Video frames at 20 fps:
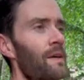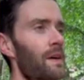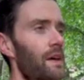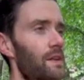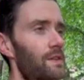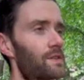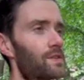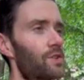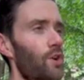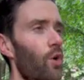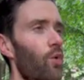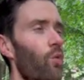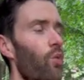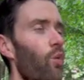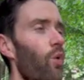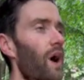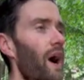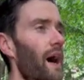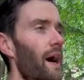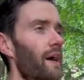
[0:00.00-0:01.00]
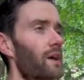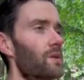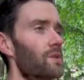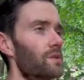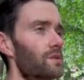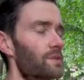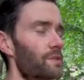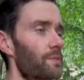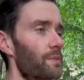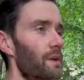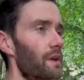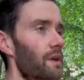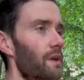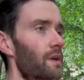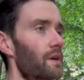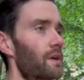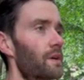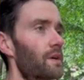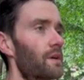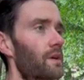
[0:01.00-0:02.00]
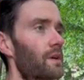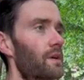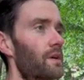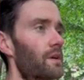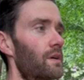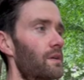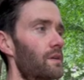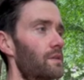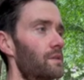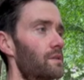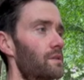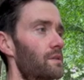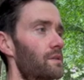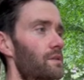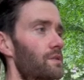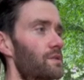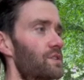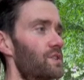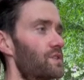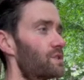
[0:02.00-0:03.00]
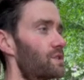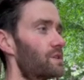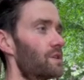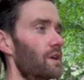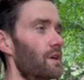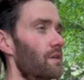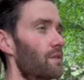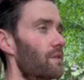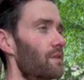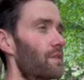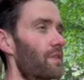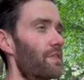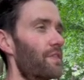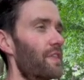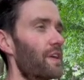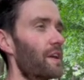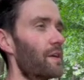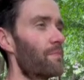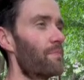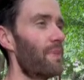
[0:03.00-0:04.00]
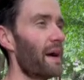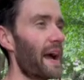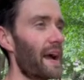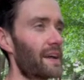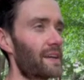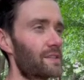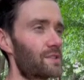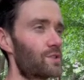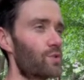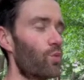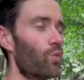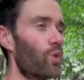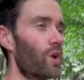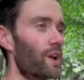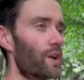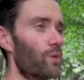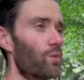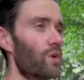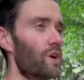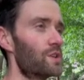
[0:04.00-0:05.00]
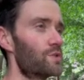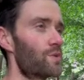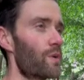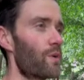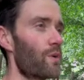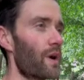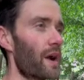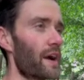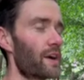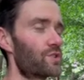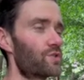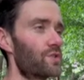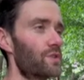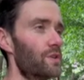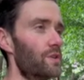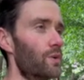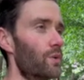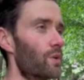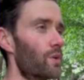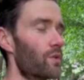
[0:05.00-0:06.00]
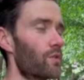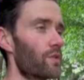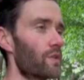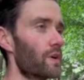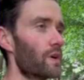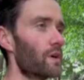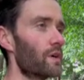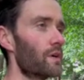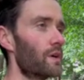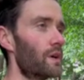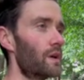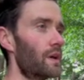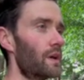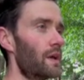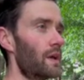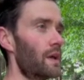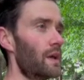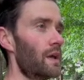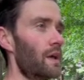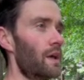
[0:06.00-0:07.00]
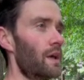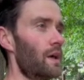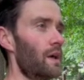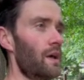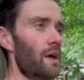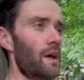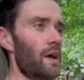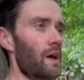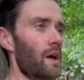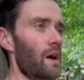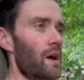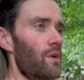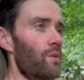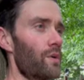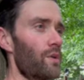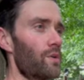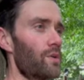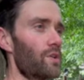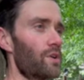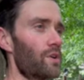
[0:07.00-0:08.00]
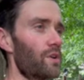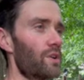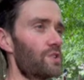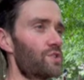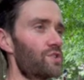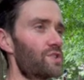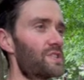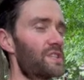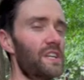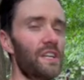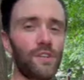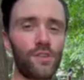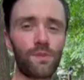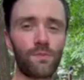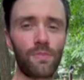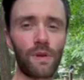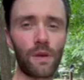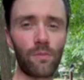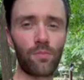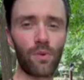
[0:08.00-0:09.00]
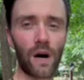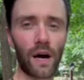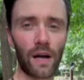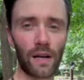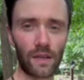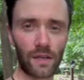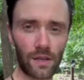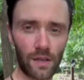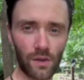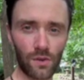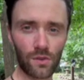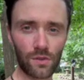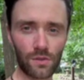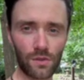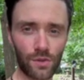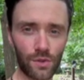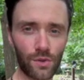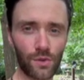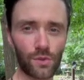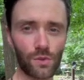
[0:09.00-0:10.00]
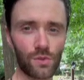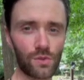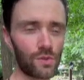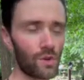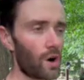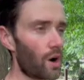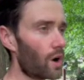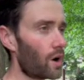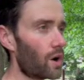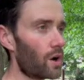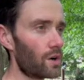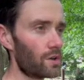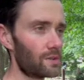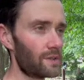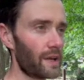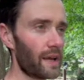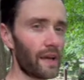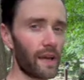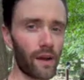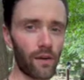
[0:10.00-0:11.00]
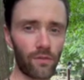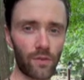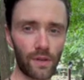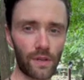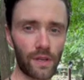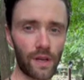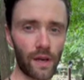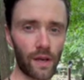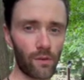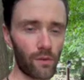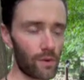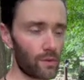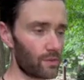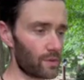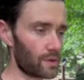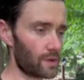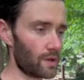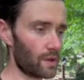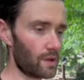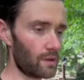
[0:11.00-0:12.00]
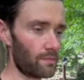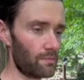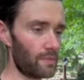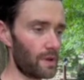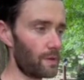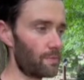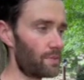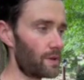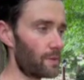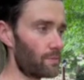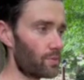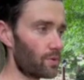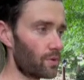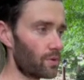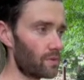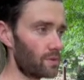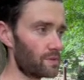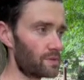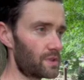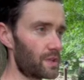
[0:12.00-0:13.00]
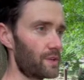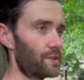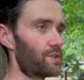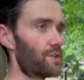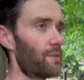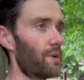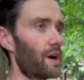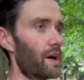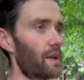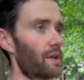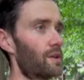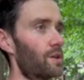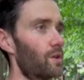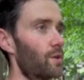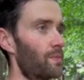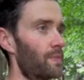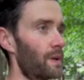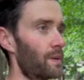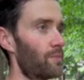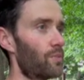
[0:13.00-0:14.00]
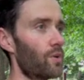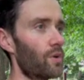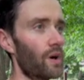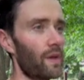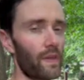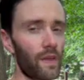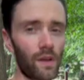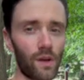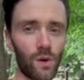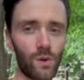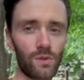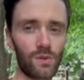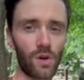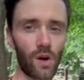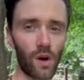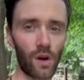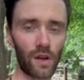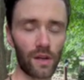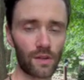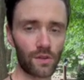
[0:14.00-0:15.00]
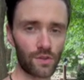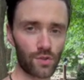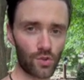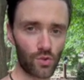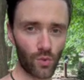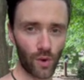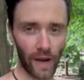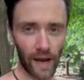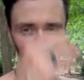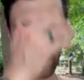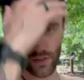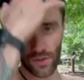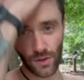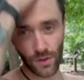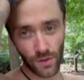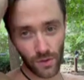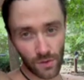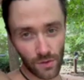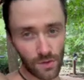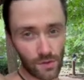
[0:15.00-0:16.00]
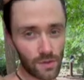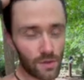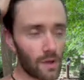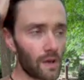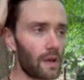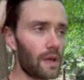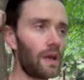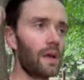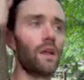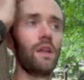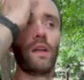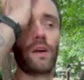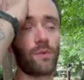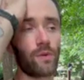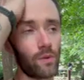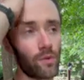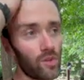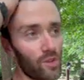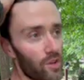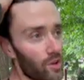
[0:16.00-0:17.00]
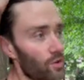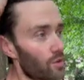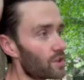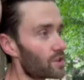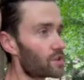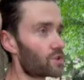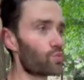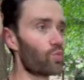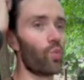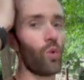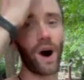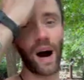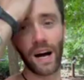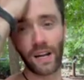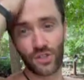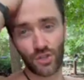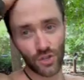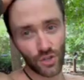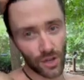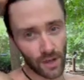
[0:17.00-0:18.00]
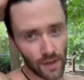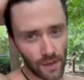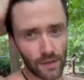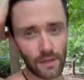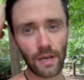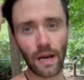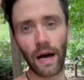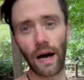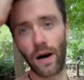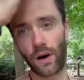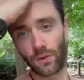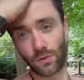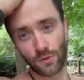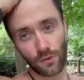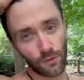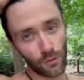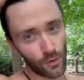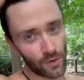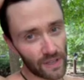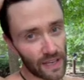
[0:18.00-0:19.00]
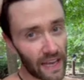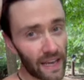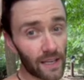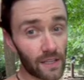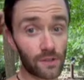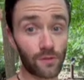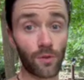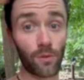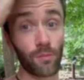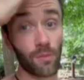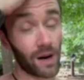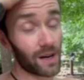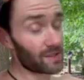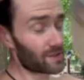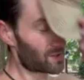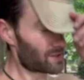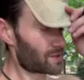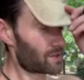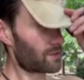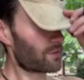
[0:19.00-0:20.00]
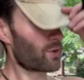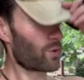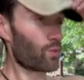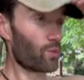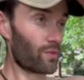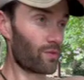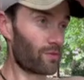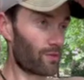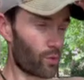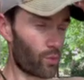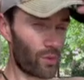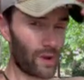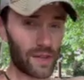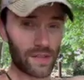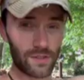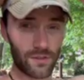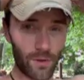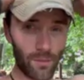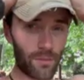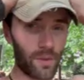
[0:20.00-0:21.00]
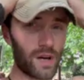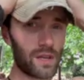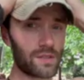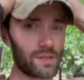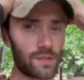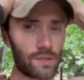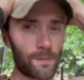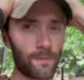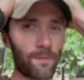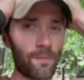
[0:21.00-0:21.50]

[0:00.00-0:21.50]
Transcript: it's so wild to me just to think back as to what it was we were actually doing over there. We were literally just teaching people how to kill dudes all day, every day. We would meet people, teach them how to kill people, and then go target and schwack dudes. Like, we would literally just watch towns for days, for months, for weeks, for months.